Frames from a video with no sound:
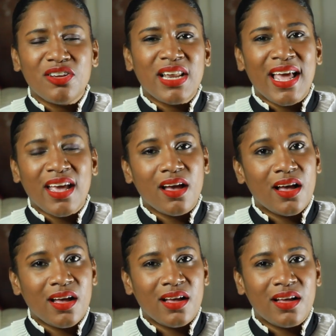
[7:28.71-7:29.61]
You're like,
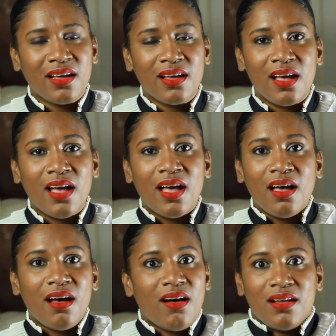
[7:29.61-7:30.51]
uh,
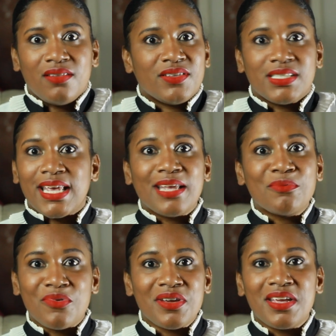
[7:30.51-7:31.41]
all of us
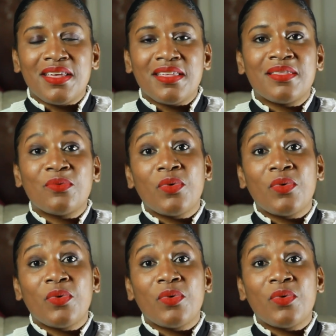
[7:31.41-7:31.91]
can breathe.